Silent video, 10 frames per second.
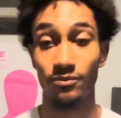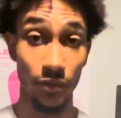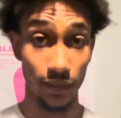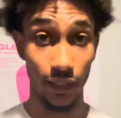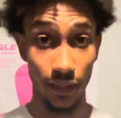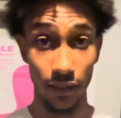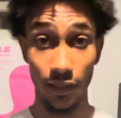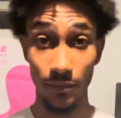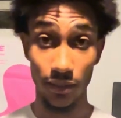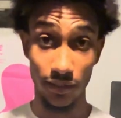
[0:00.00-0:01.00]
With that,
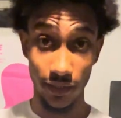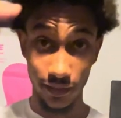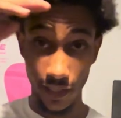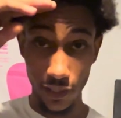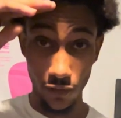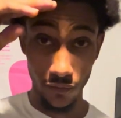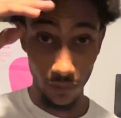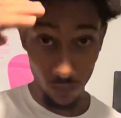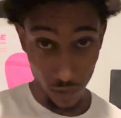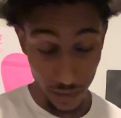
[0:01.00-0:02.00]
I'm gonna say thank you for
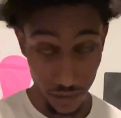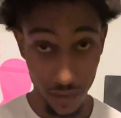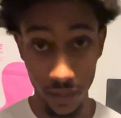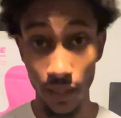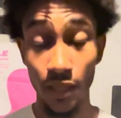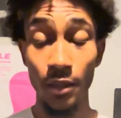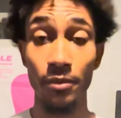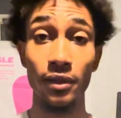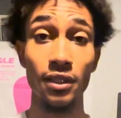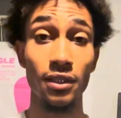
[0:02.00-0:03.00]
watching.
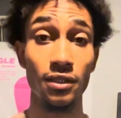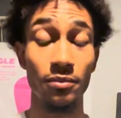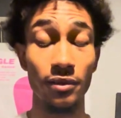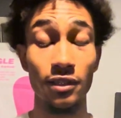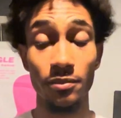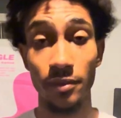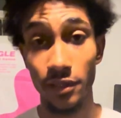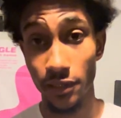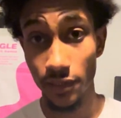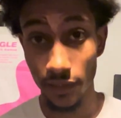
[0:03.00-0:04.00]
Please, please,
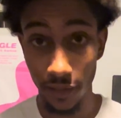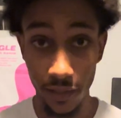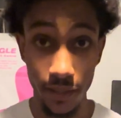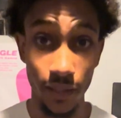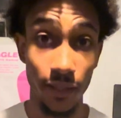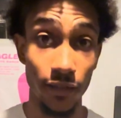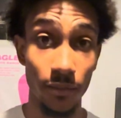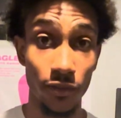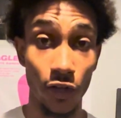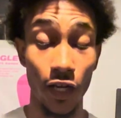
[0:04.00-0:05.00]
please like and
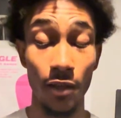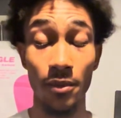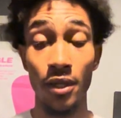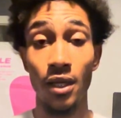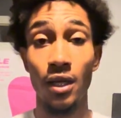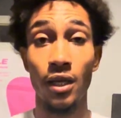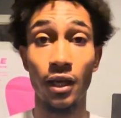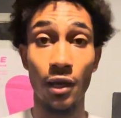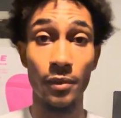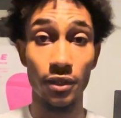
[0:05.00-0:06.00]
subscribe.
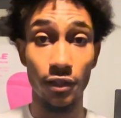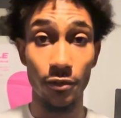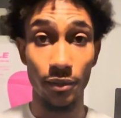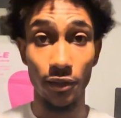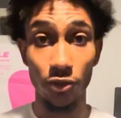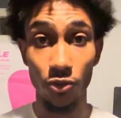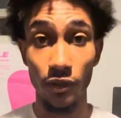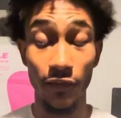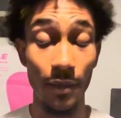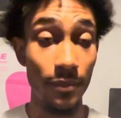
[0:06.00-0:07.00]
Comment down below
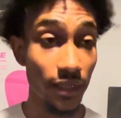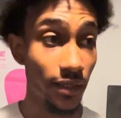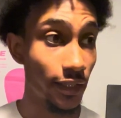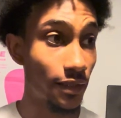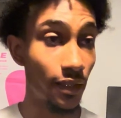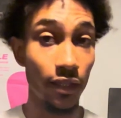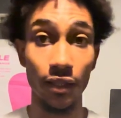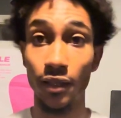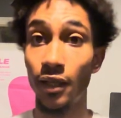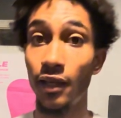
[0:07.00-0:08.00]
if I missed
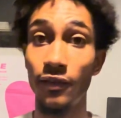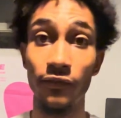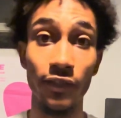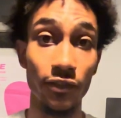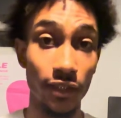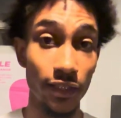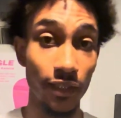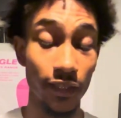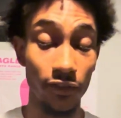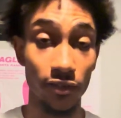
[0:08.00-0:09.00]
anything, if there's
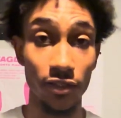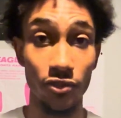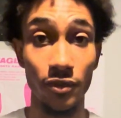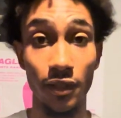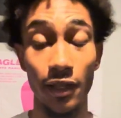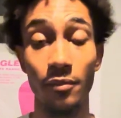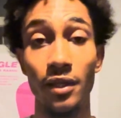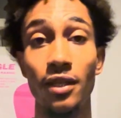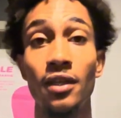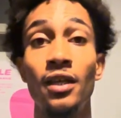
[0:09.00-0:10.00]
anything else that you would like
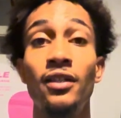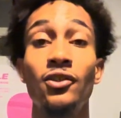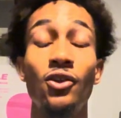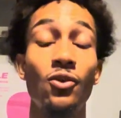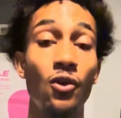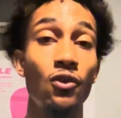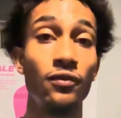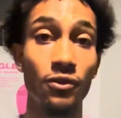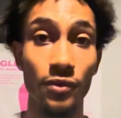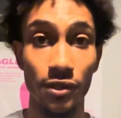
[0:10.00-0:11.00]
me to go
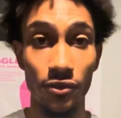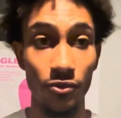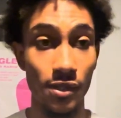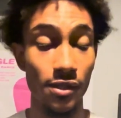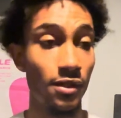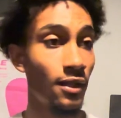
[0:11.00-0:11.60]
over with you with.